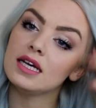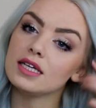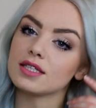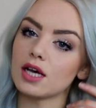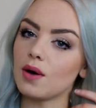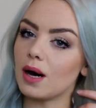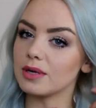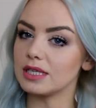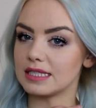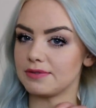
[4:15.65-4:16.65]
So I'll
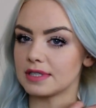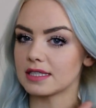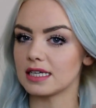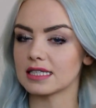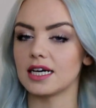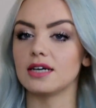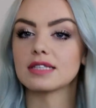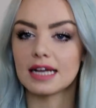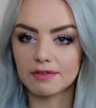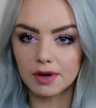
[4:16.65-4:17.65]
use different size
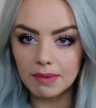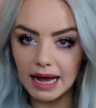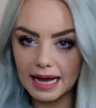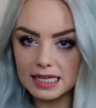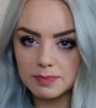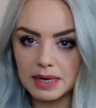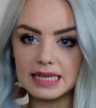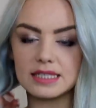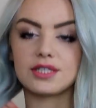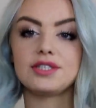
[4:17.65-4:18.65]
curls, and I've got my hair
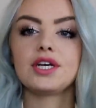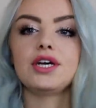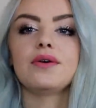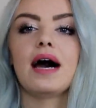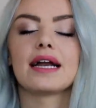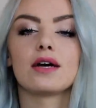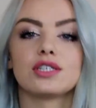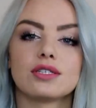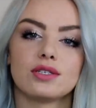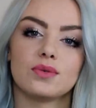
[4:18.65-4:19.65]
split into 2, and I
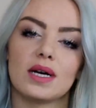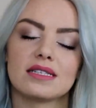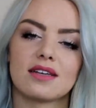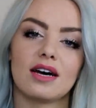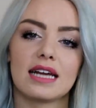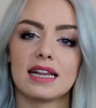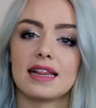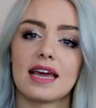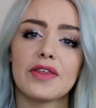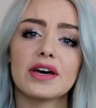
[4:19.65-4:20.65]
just do one side and then
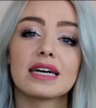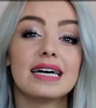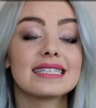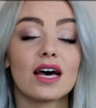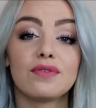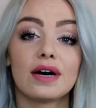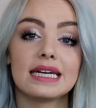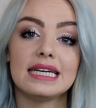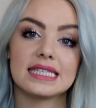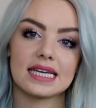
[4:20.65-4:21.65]
the other because I find
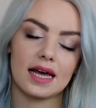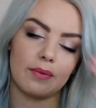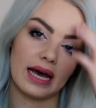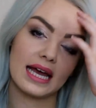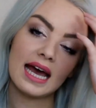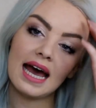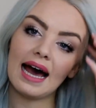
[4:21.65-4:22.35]
it easier that way.